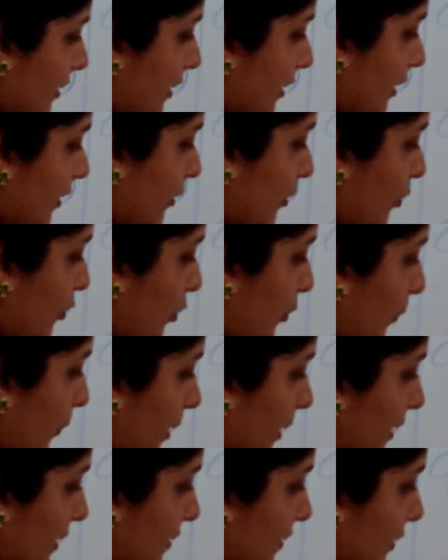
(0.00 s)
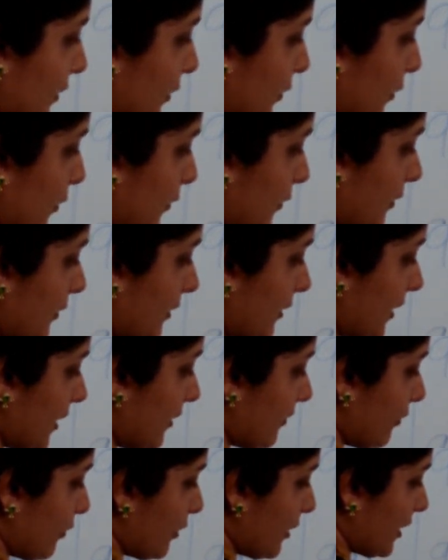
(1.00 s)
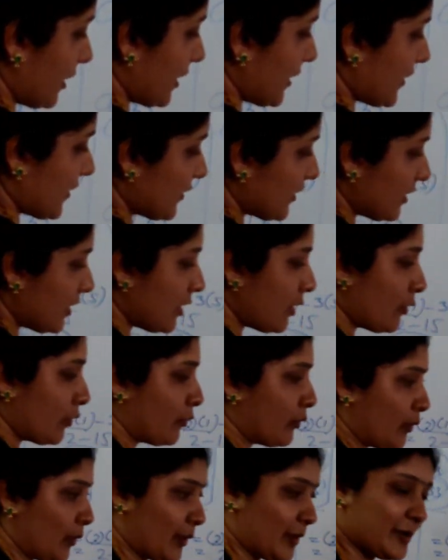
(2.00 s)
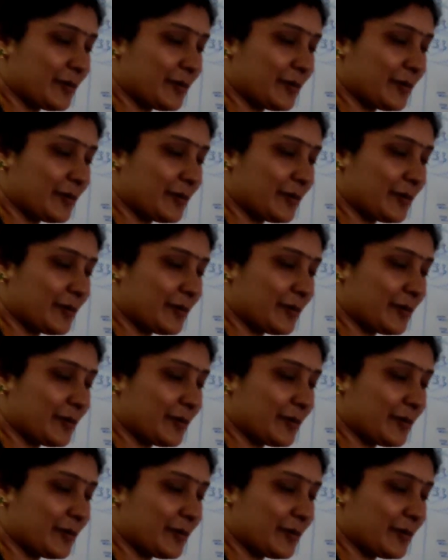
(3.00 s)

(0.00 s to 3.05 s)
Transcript: 2 plus 2, therefore it is 4.